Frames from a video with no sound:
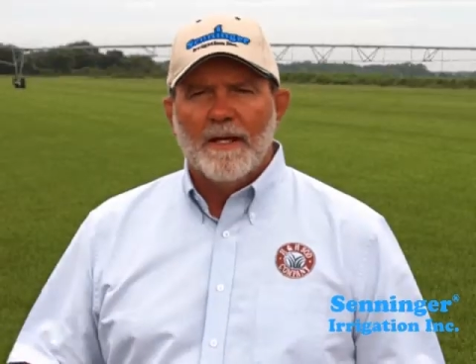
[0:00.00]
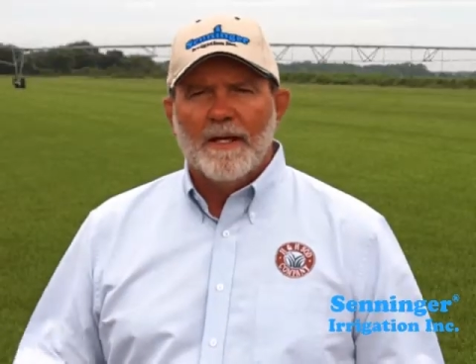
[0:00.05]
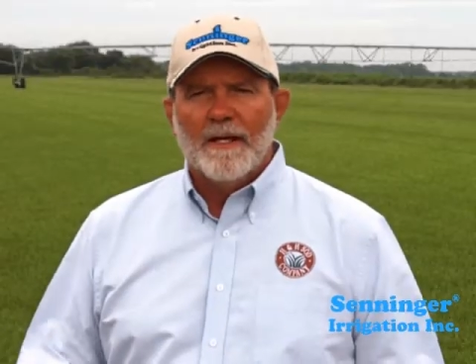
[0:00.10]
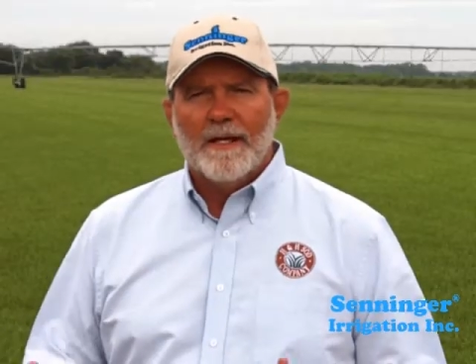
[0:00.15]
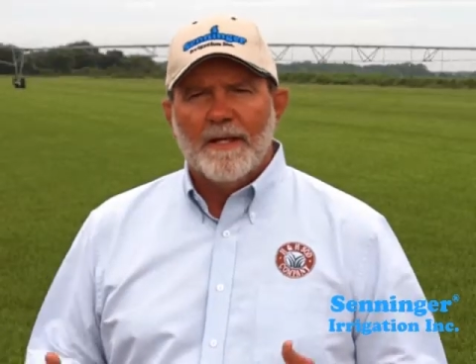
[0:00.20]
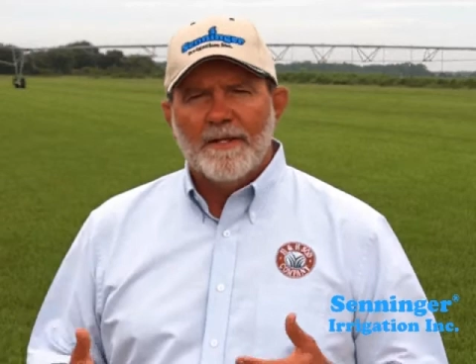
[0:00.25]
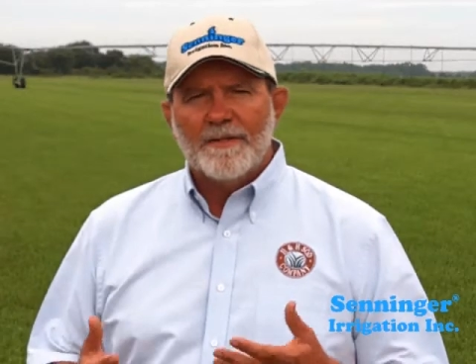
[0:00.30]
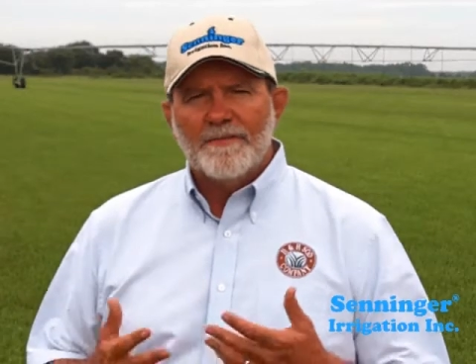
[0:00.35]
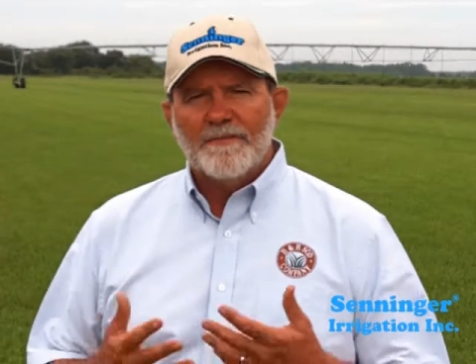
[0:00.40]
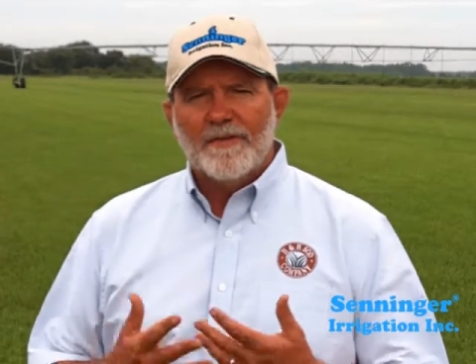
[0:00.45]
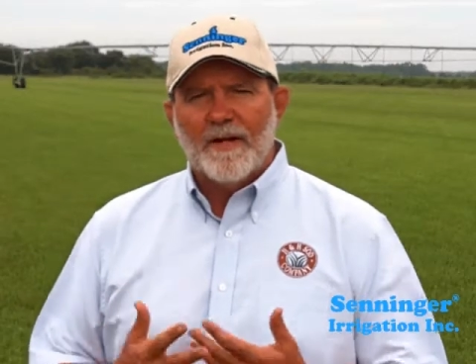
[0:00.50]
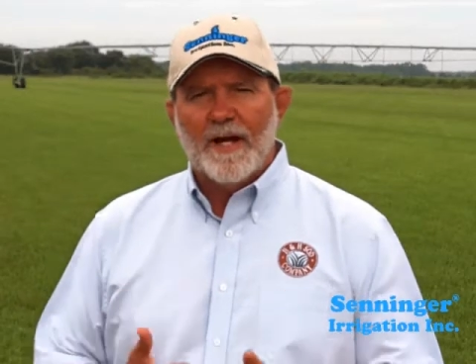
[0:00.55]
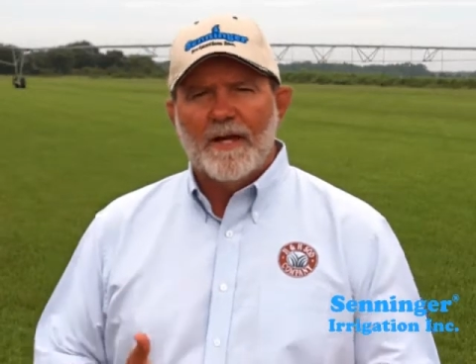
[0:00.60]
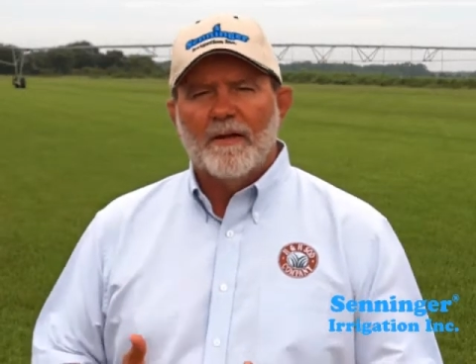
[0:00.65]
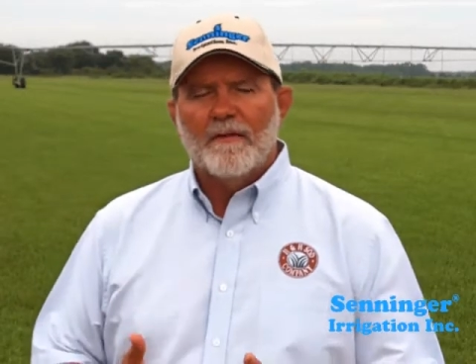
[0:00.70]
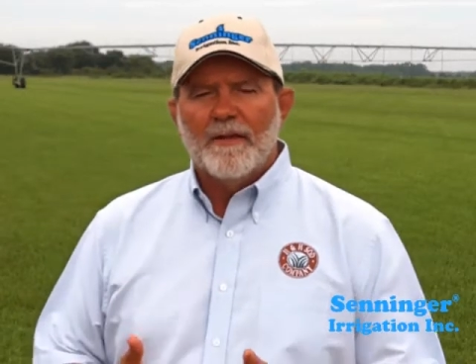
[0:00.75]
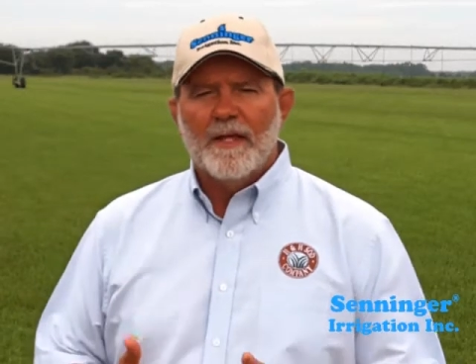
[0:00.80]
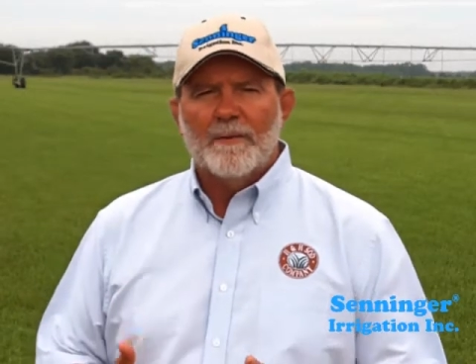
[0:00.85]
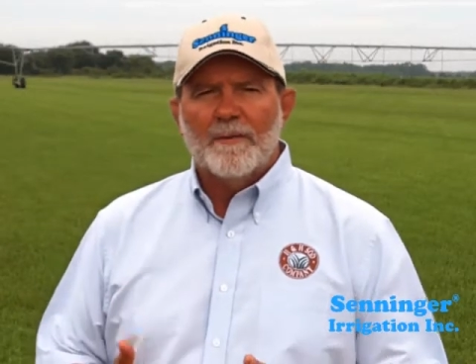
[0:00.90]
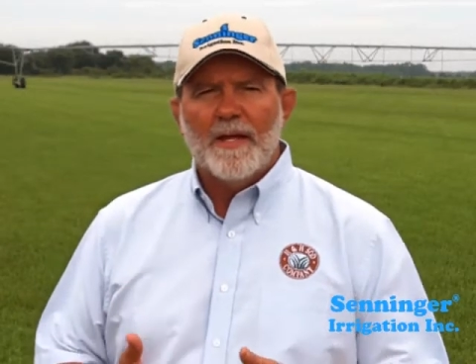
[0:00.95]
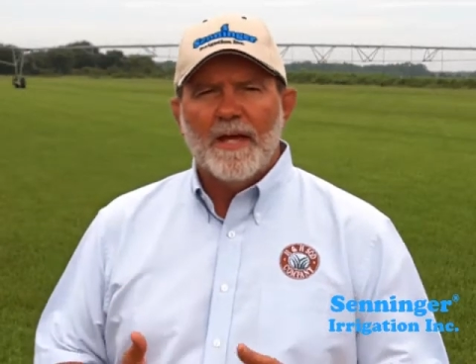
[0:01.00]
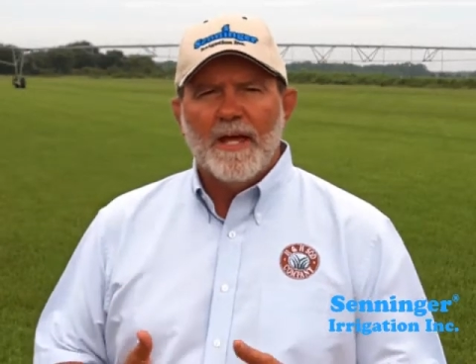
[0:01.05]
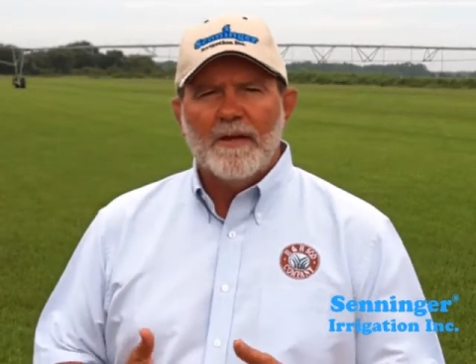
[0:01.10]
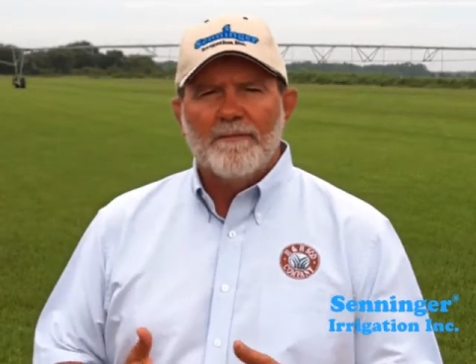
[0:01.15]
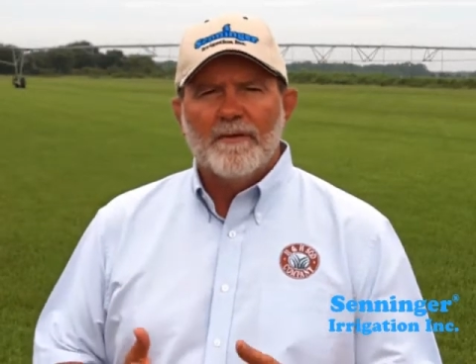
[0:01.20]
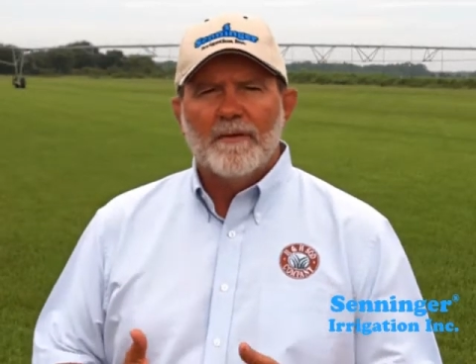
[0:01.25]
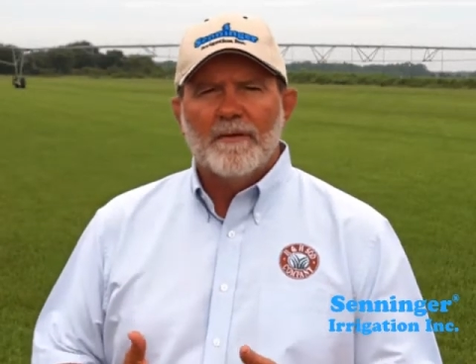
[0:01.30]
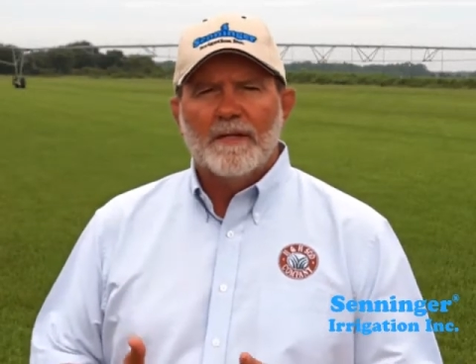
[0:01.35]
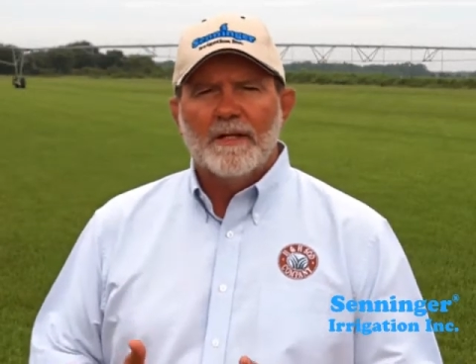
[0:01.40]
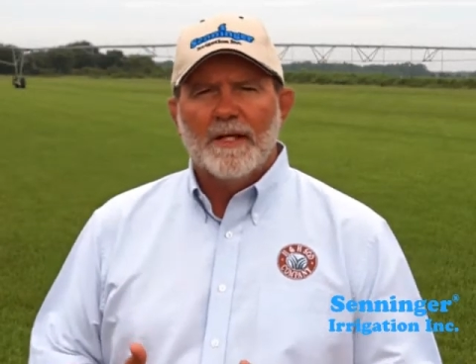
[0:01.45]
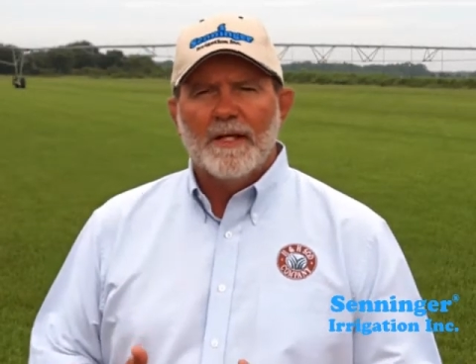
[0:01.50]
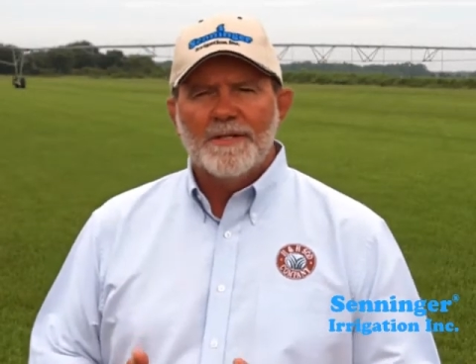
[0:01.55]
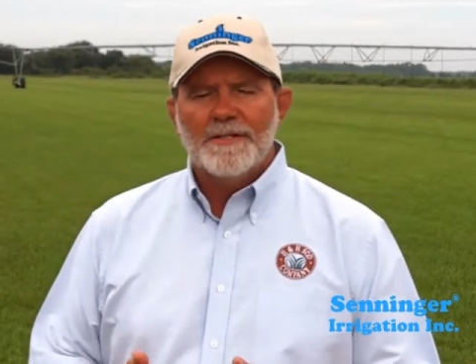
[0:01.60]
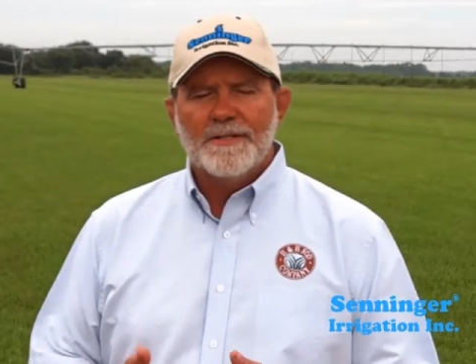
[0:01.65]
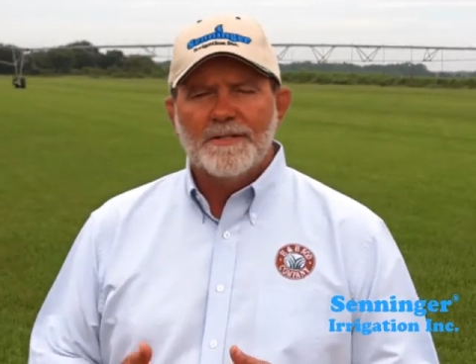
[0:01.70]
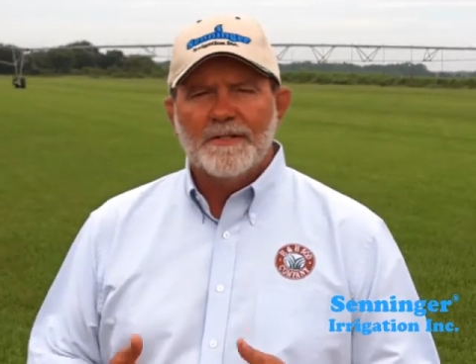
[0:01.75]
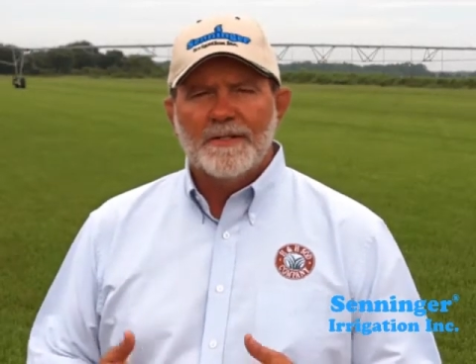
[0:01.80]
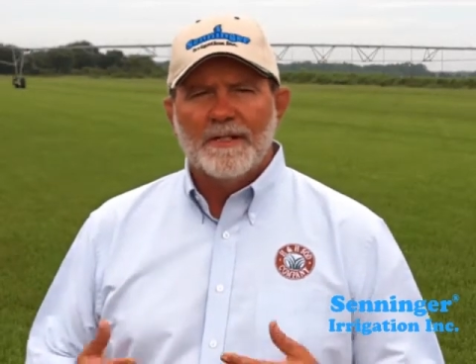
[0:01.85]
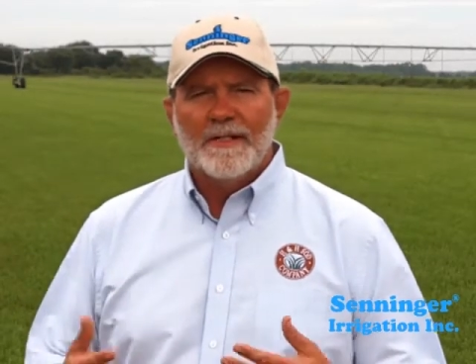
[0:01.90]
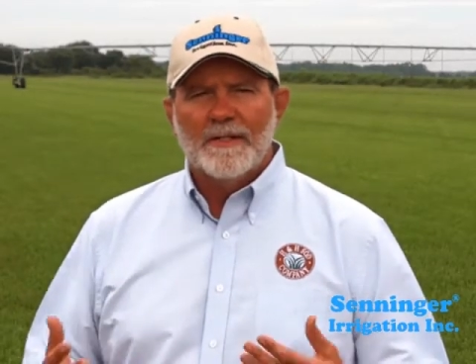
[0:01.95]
and it's vital that we have irrigation to